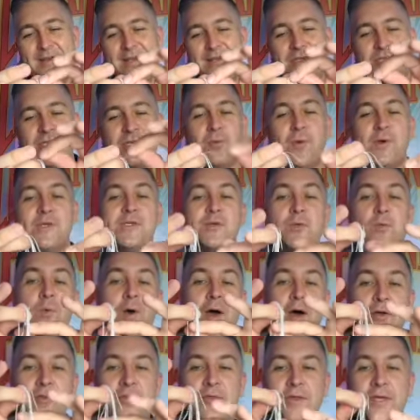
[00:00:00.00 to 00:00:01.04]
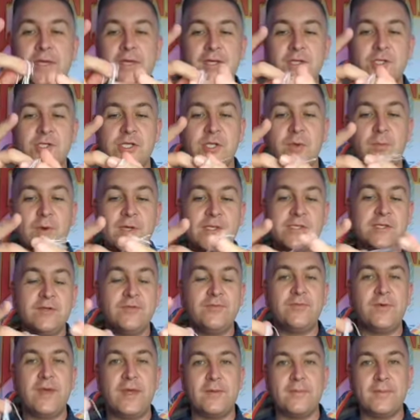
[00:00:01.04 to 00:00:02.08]
Now, she wasn't wealthy and she wasn't
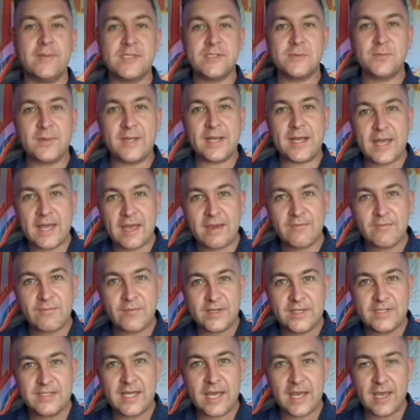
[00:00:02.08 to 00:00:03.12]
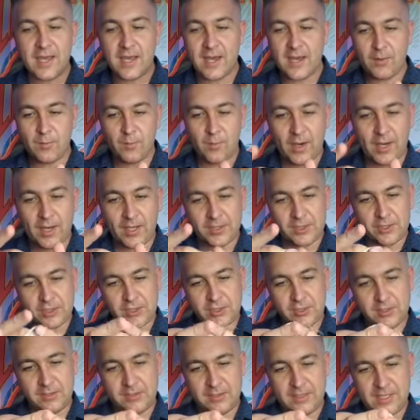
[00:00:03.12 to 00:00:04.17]
famous, but every day I
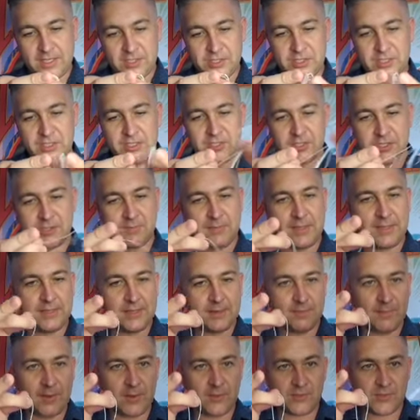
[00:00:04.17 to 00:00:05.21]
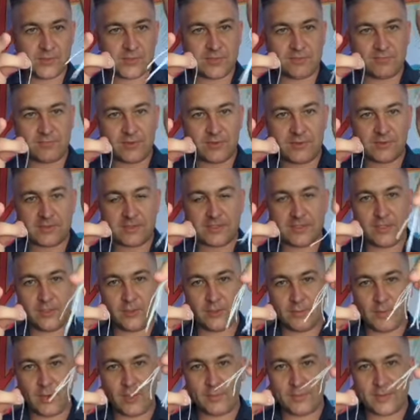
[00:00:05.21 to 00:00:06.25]
watched as she just made the most of those
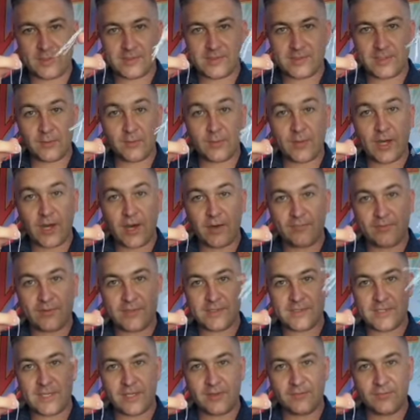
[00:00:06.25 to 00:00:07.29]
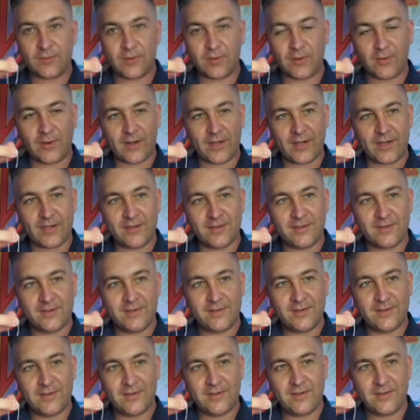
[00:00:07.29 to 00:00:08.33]
little moments that we often take for granted.
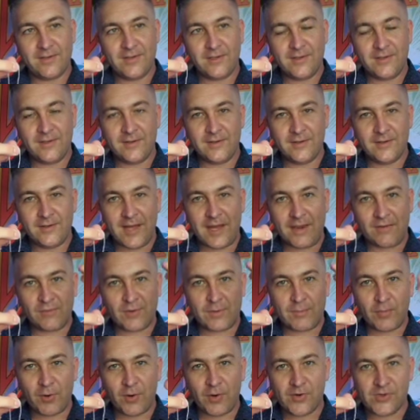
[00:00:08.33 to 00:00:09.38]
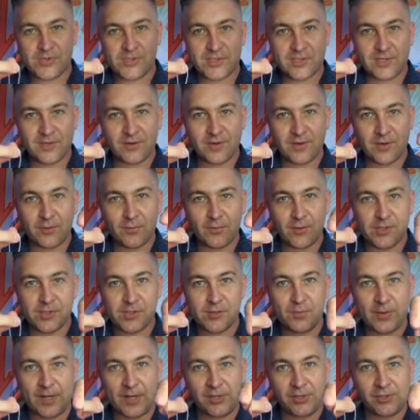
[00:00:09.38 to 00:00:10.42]
Every person to her was
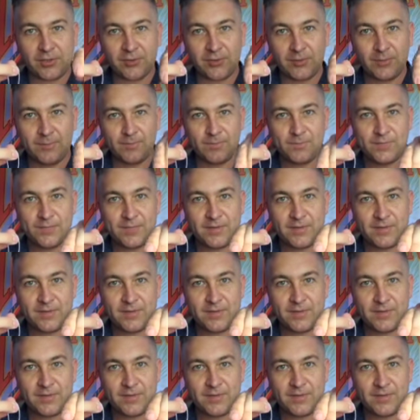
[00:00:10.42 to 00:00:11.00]
special.